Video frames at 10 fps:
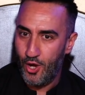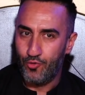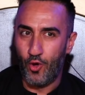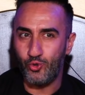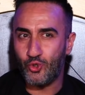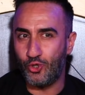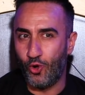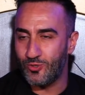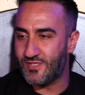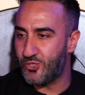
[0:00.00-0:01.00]
Those
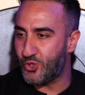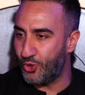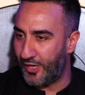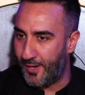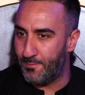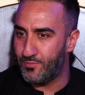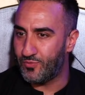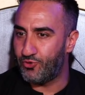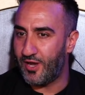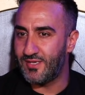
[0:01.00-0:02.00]
closest to him
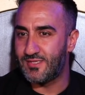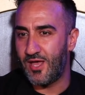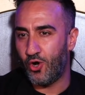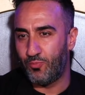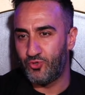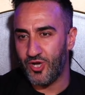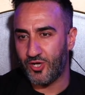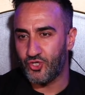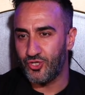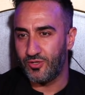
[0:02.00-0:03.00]
raised their
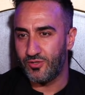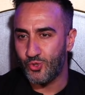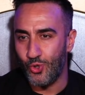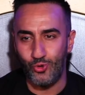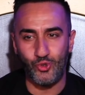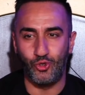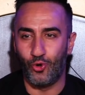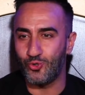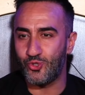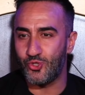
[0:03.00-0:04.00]
objections. Those
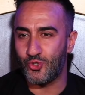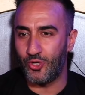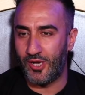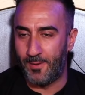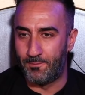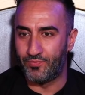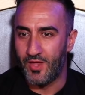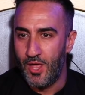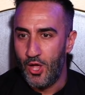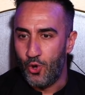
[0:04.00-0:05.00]
closest to him
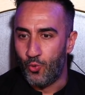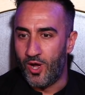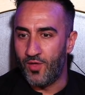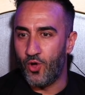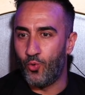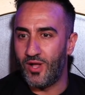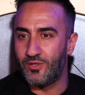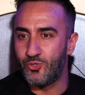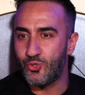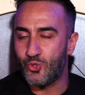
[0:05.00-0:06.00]
were the
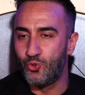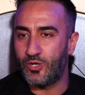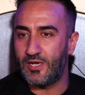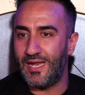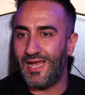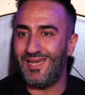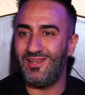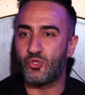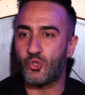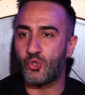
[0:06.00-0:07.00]
ones who
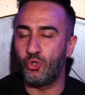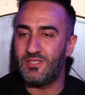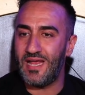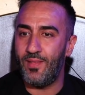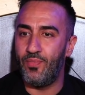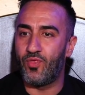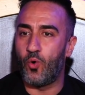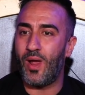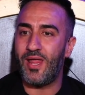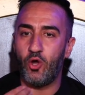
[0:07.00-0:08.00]
clearly stood in
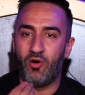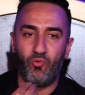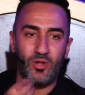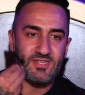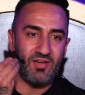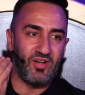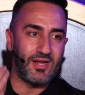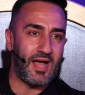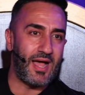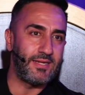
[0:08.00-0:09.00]
the way of whatever
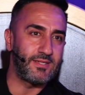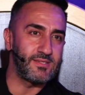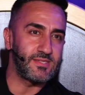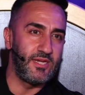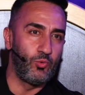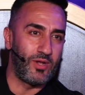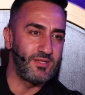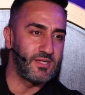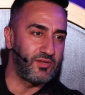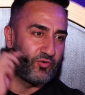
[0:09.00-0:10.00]
guidance he
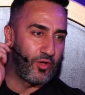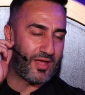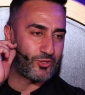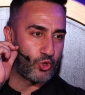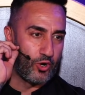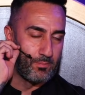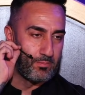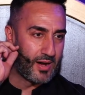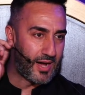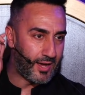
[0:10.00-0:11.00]
wanted for that
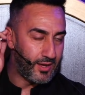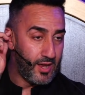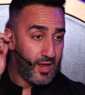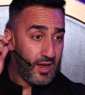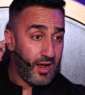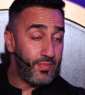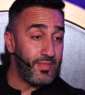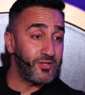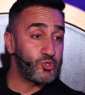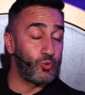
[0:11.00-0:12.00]
ummah. And
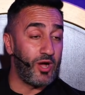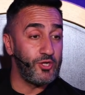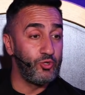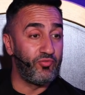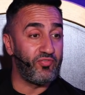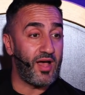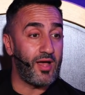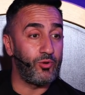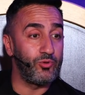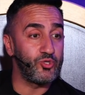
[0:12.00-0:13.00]
that's why you
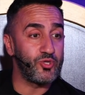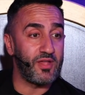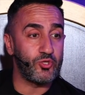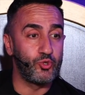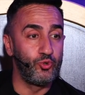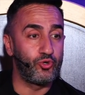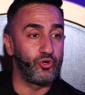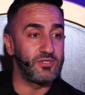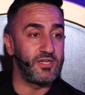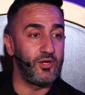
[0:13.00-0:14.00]
found that who
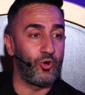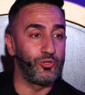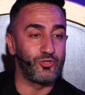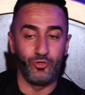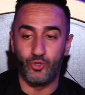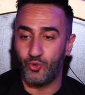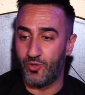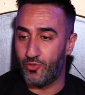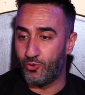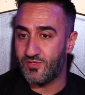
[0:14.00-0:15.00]
could he hold on to
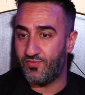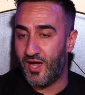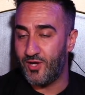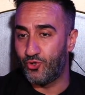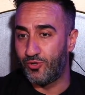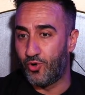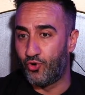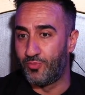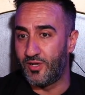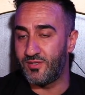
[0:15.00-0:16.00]
in those final
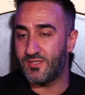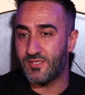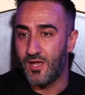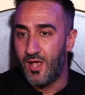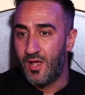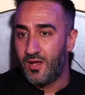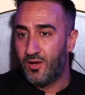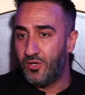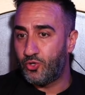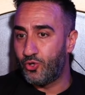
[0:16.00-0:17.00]
moments?
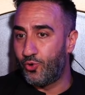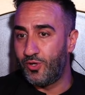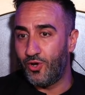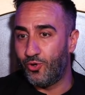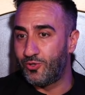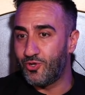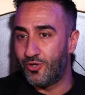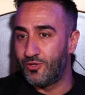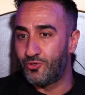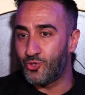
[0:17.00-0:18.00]
He could only hold
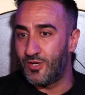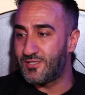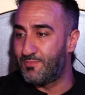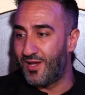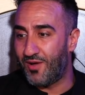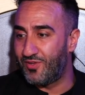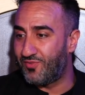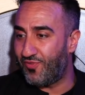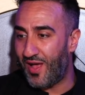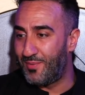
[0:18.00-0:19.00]
on to his beloved
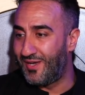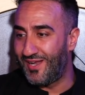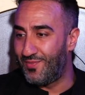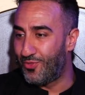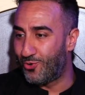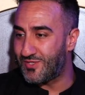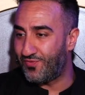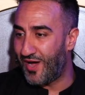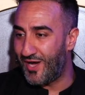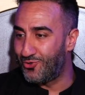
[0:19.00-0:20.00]
family in those
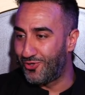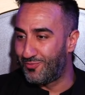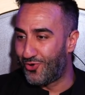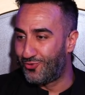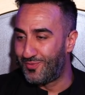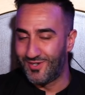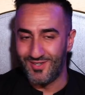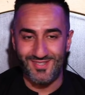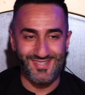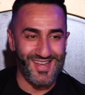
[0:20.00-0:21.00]
final
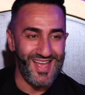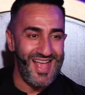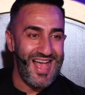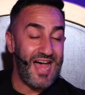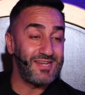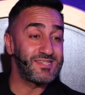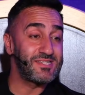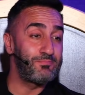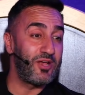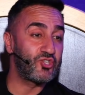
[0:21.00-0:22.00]
moments. And
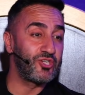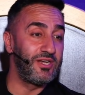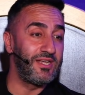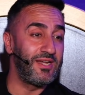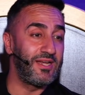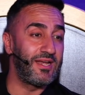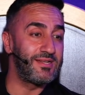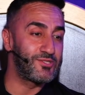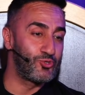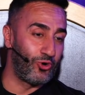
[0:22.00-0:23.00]
especially
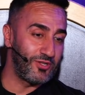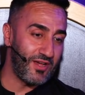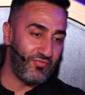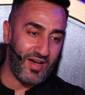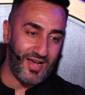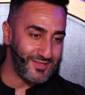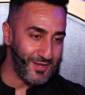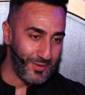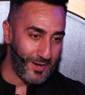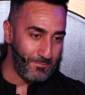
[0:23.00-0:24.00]
his daughter
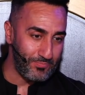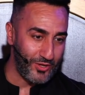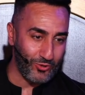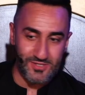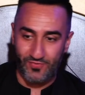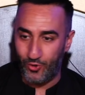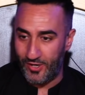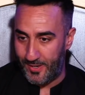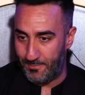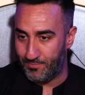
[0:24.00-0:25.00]
Fatima. Because for
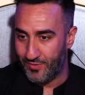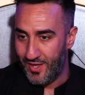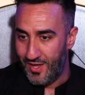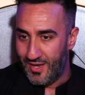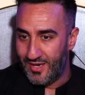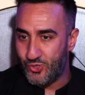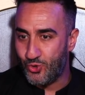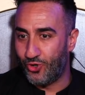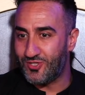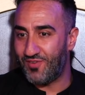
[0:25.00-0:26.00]
him, his
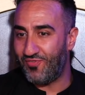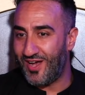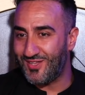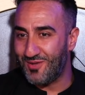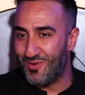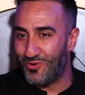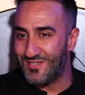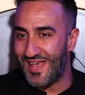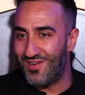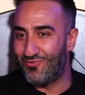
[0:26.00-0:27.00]
daughter Fatima
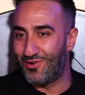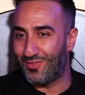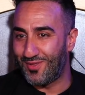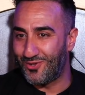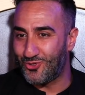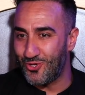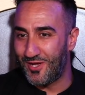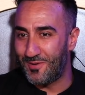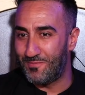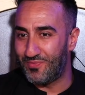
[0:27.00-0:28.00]
was everything to
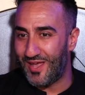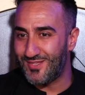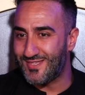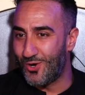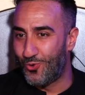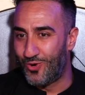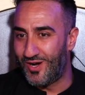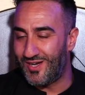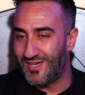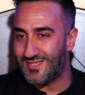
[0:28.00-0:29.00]
him. And so
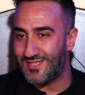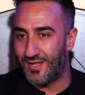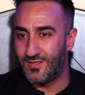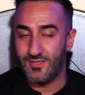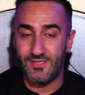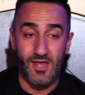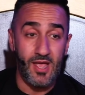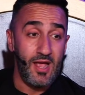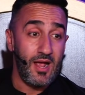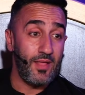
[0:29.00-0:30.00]
were her sons.
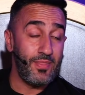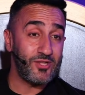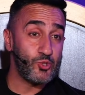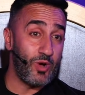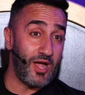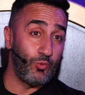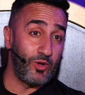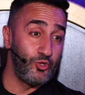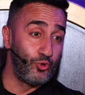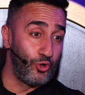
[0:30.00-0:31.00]
And that's why
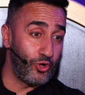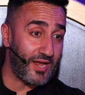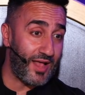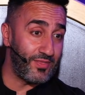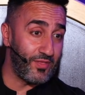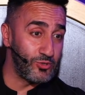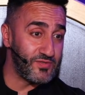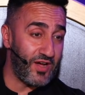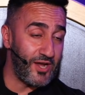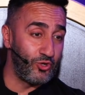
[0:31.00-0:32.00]
when you look at
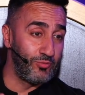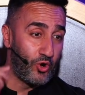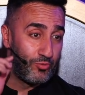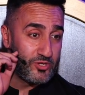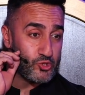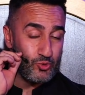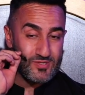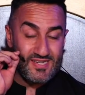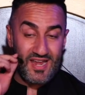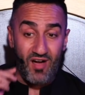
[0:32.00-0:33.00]
those final moments, you
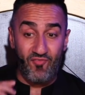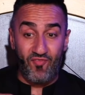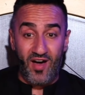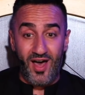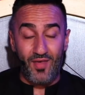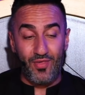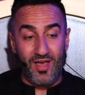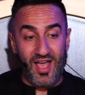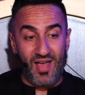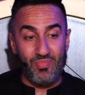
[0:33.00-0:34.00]
see a
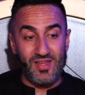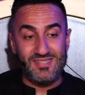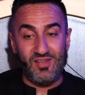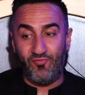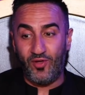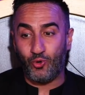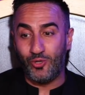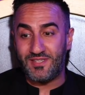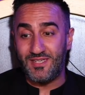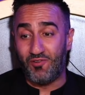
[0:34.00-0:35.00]
father and the
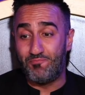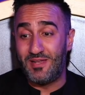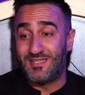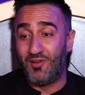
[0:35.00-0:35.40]
difficulty of bidding